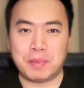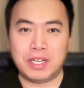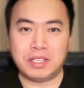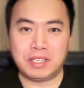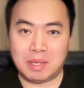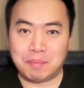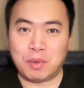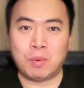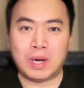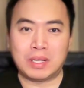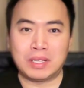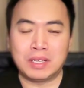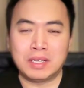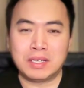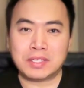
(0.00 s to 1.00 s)
number one.
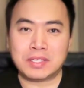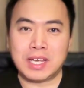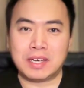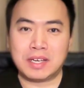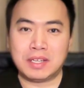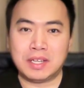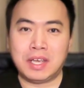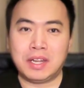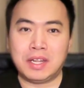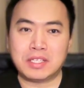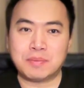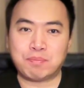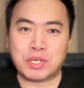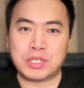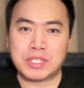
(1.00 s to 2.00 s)
Second is
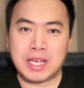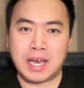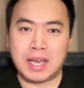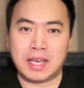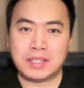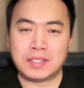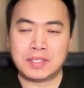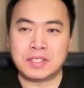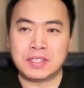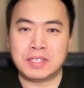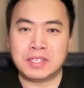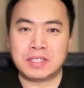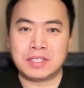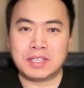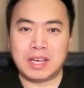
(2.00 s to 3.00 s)
size
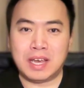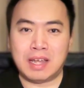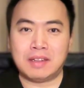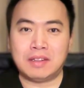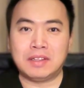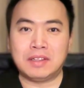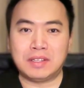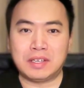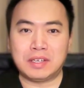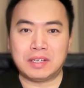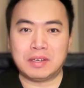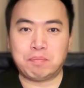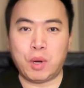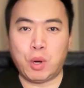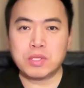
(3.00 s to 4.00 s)
and
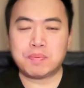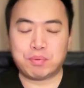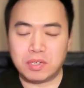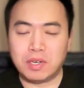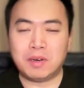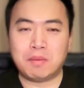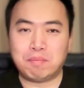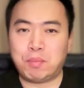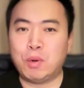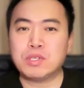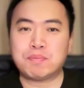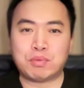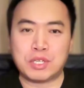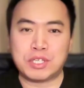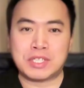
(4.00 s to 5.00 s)
both, uh, both
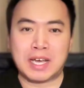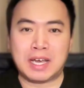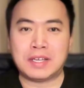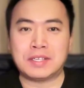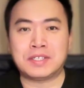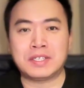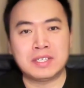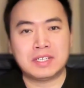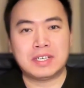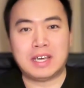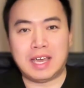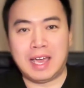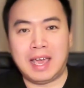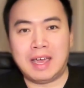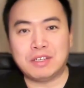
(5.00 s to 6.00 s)
precise
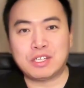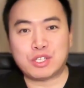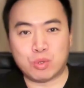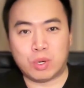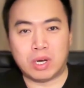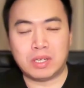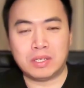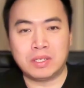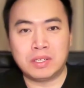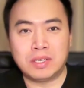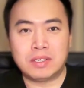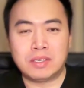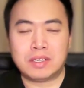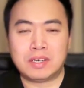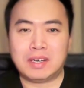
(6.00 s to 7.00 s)
and strong.
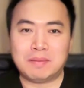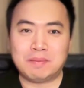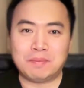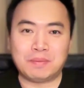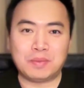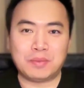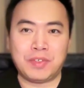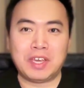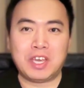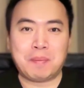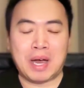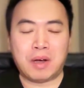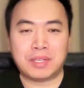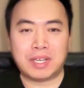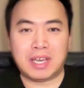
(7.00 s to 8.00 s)
Um, think
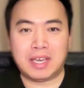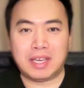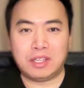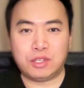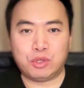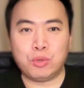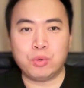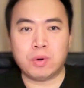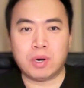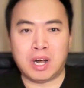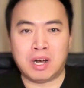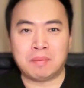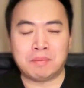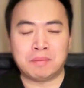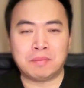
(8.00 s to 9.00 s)
about a dual
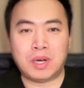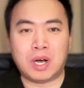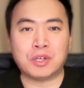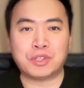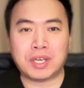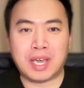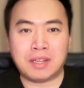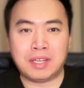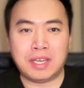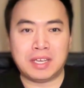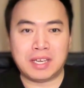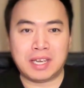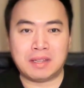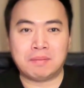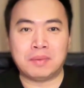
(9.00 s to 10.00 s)
arm. Put together, it
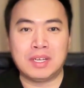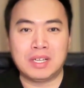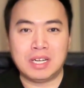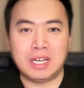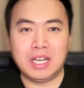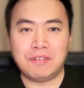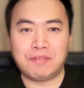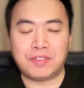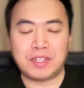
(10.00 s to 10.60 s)
can lift